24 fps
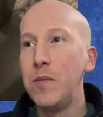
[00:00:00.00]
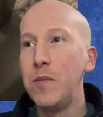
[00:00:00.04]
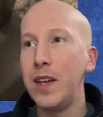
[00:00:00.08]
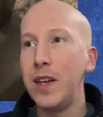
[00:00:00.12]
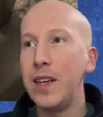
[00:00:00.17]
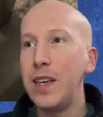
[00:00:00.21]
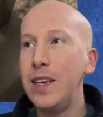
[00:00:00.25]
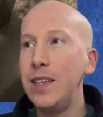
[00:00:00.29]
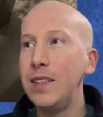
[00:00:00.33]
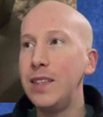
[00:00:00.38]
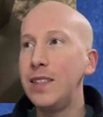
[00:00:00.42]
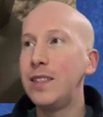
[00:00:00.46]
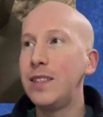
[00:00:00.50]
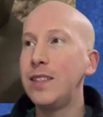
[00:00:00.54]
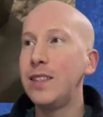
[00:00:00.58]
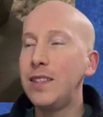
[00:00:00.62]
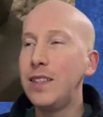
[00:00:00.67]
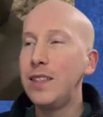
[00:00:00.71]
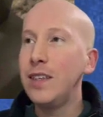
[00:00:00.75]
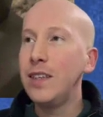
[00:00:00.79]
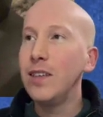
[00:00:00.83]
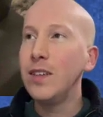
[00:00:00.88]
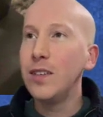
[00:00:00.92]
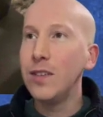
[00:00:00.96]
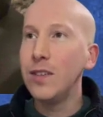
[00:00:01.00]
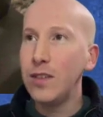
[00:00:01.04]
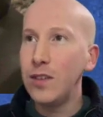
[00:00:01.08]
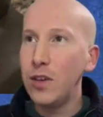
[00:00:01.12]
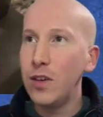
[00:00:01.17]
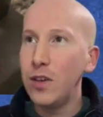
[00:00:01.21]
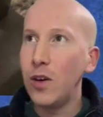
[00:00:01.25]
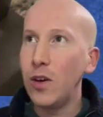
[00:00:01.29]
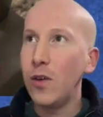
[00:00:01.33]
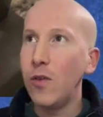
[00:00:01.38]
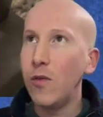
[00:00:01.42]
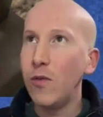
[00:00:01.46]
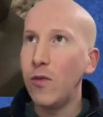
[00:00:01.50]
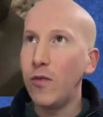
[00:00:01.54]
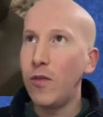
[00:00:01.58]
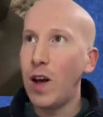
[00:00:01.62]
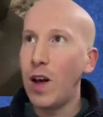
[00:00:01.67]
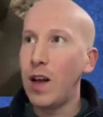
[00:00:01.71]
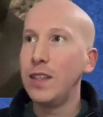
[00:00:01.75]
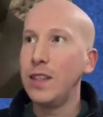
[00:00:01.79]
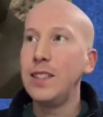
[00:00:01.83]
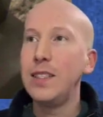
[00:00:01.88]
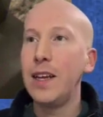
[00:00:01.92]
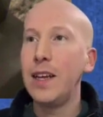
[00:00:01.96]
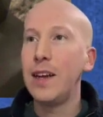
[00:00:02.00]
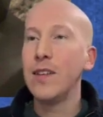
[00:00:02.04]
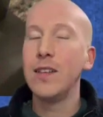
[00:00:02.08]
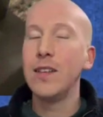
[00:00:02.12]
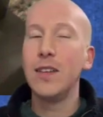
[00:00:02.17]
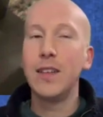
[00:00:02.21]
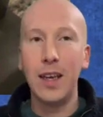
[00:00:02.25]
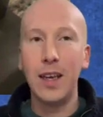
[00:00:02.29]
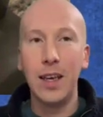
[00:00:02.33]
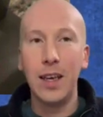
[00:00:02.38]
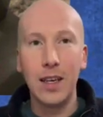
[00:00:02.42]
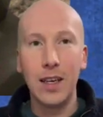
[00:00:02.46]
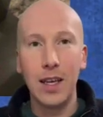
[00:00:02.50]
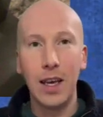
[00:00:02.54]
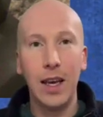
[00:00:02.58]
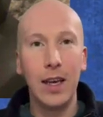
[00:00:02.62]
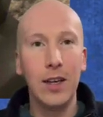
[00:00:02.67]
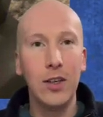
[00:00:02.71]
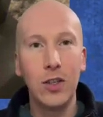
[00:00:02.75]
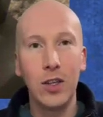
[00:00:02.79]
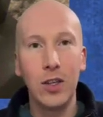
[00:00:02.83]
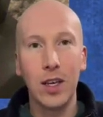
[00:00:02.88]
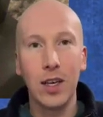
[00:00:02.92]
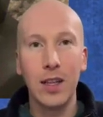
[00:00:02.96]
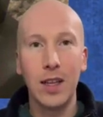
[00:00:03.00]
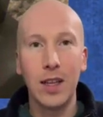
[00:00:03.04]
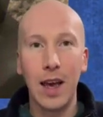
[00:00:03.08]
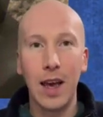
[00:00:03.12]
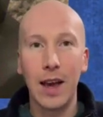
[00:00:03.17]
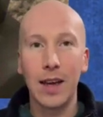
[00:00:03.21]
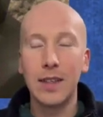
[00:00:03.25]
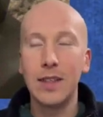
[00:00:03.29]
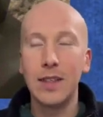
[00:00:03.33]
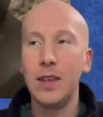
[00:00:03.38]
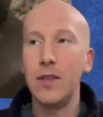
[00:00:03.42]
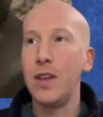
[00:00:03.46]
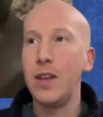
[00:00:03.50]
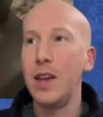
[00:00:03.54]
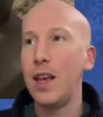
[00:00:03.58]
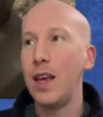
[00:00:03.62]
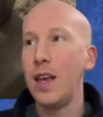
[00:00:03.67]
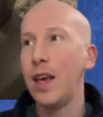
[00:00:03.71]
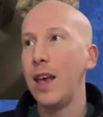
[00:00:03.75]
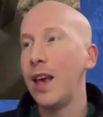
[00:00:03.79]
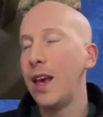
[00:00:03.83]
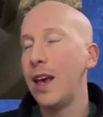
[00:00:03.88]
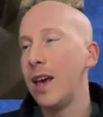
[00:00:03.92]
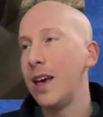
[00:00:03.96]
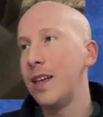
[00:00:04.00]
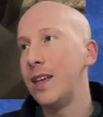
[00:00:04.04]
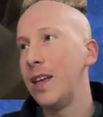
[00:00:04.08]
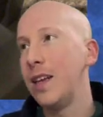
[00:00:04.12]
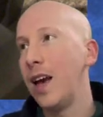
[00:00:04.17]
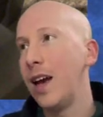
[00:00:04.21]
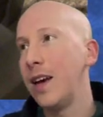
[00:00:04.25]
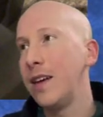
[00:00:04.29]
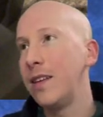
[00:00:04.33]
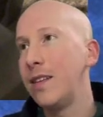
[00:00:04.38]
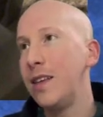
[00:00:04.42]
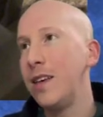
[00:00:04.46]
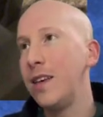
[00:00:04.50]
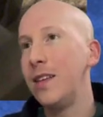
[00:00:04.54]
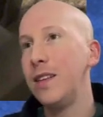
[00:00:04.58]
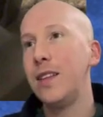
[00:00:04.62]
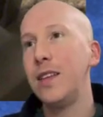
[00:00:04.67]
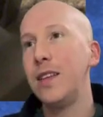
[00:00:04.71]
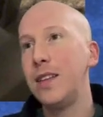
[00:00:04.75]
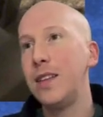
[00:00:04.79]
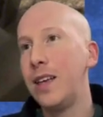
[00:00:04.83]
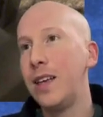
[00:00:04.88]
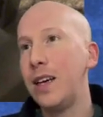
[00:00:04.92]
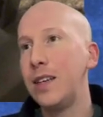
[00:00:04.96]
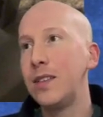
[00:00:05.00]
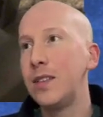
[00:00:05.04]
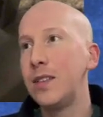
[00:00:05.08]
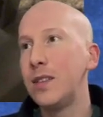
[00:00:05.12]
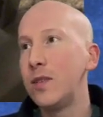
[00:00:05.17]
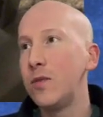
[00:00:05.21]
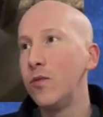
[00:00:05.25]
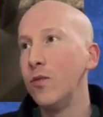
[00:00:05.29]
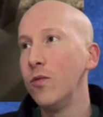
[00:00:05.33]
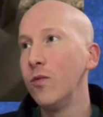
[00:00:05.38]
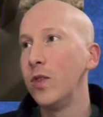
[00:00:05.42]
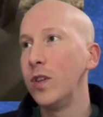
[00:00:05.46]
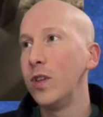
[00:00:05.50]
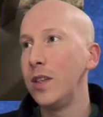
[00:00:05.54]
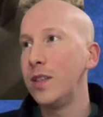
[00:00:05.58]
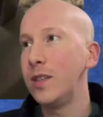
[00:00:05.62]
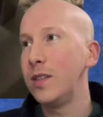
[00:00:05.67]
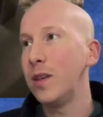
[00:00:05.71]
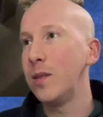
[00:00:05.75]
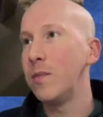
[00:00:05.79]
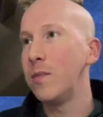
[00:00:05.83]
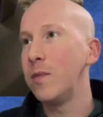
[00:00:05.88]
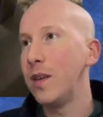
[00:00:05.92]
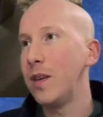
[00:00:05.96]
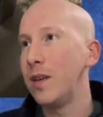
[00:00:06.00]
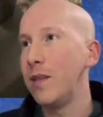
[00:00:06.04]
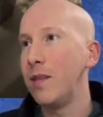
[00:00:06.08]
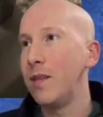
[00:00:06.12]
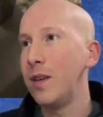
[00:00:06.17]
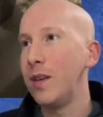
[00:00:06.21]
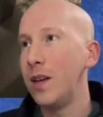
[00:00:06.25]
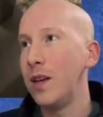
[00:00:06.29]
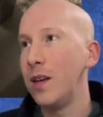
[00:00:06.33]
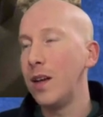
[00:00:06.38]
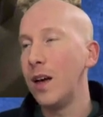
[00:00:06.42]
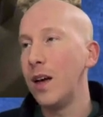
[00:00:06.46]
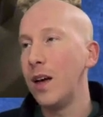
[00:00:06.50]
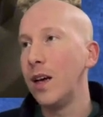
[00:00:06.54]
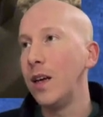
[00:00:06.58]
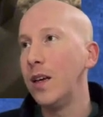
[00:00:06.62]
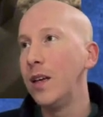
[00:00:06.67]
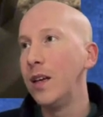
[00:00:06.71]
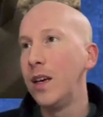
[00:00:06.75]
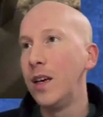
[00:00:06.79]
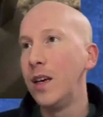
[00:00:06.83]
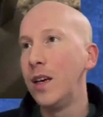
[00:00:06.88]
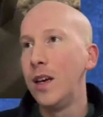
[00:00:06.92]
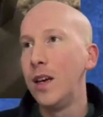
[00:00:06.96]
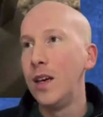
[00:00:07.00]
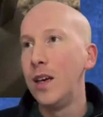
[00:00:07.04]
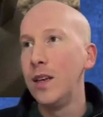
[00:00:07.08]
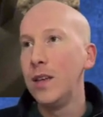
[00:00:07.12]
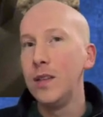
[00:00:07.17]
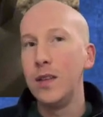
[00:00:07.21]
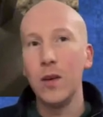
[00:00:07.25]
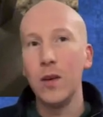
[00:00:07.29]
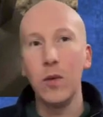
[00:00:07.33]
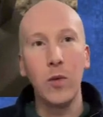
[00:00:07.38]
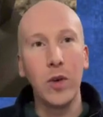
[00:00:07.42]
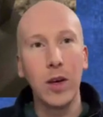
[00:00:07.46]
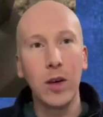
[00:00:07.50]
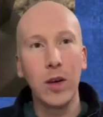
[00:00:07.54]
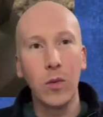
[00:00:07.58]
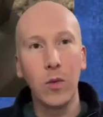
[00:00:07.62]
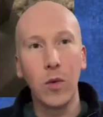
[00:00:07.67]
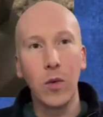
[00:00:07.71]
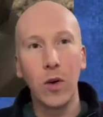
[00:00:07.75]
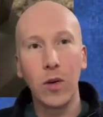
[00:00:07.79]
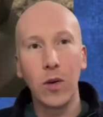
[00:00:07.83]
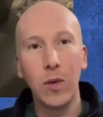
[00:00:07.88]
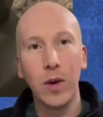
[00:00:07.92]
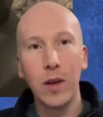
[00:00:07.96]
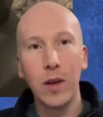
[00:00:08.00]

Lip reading: But he's still, voluntarily engaging in the activity, and I think that that's really something that we can work